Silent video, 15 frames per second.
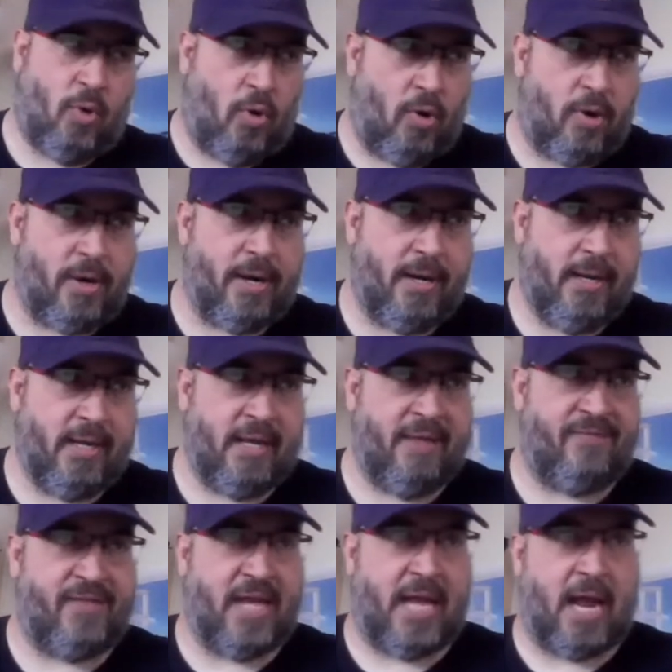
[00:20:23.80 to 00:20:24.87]
or
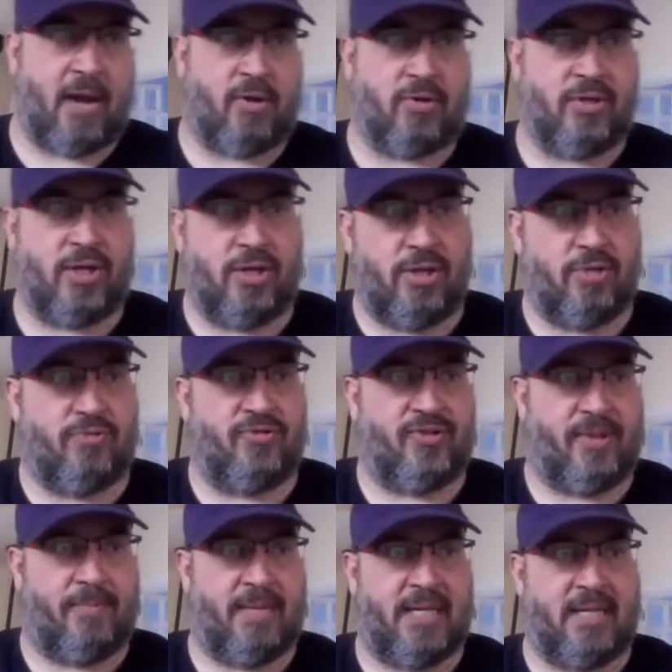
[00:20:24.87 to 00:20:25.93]
if they are going to use
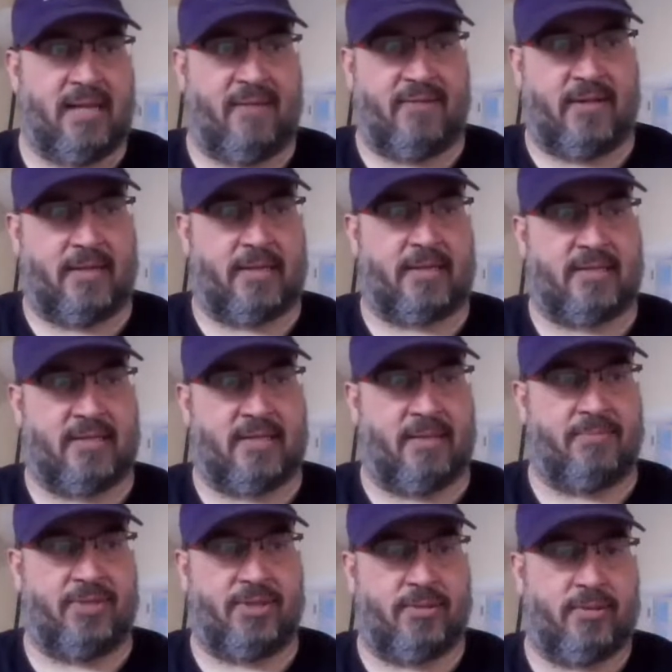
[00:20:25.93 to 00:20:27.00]
the mid-level
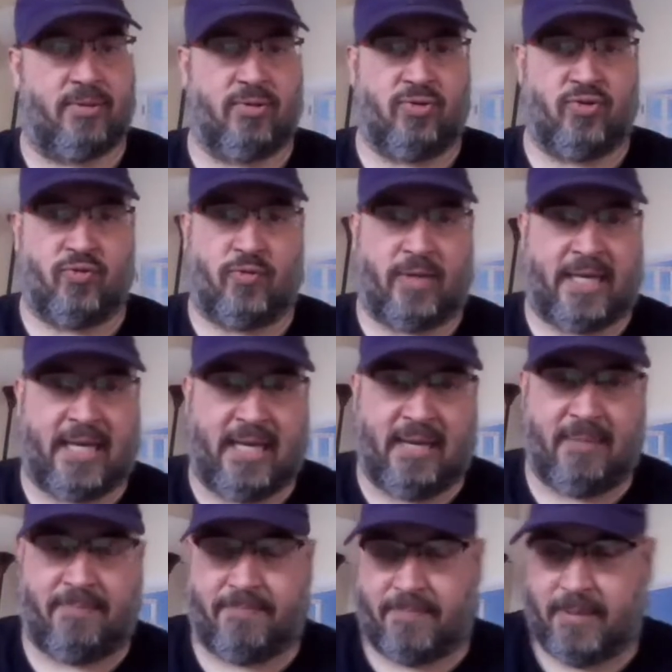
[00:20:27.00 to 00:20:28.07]
exemption to
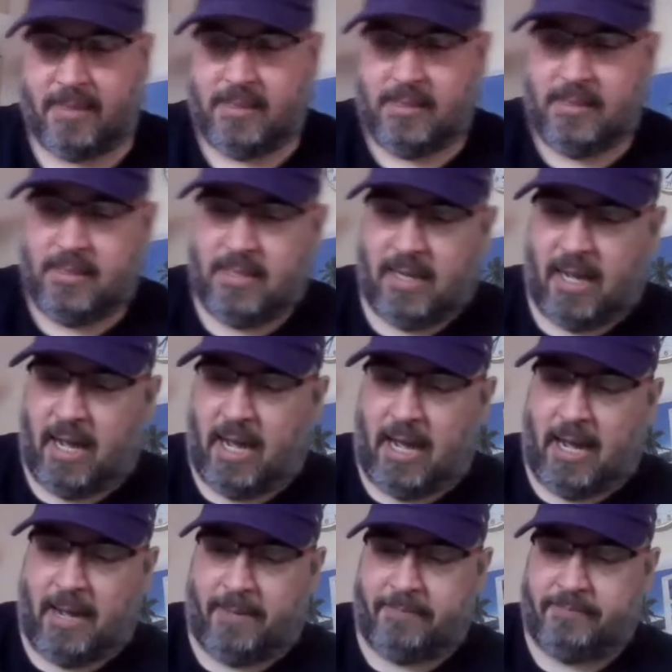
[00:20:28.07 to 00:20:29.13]
keep
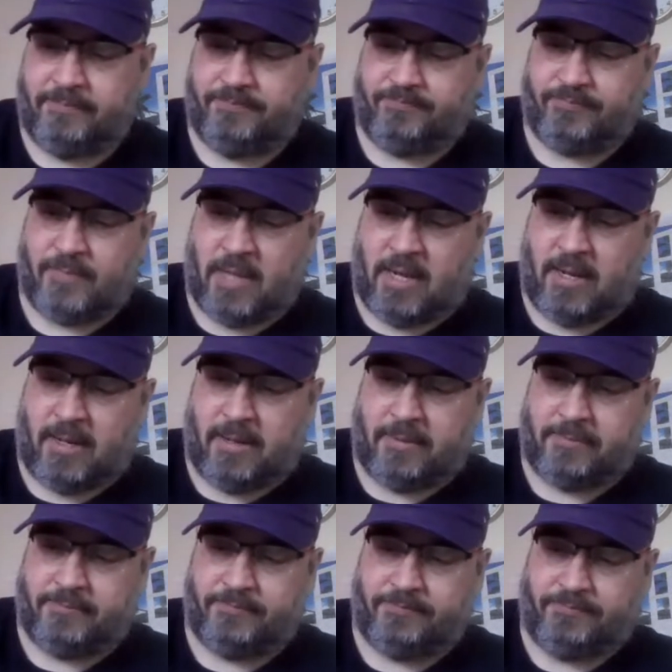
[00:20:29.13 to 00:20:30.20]
um,
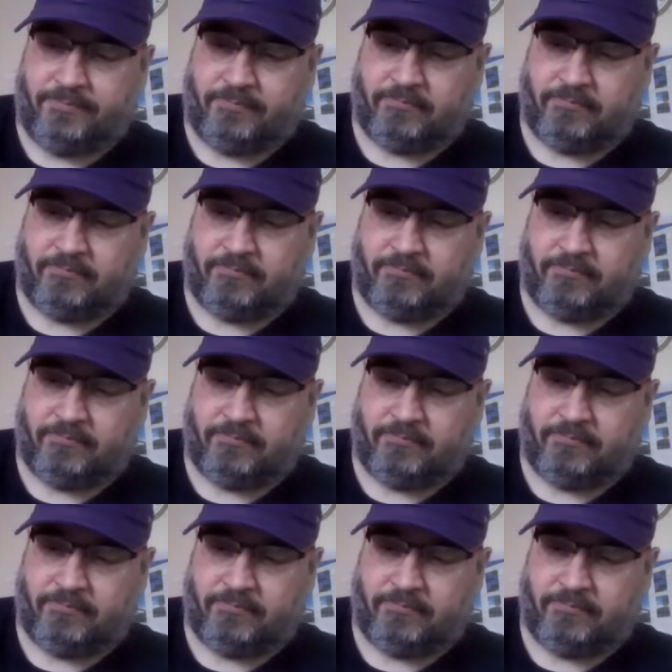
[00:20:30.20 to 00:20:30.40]
um,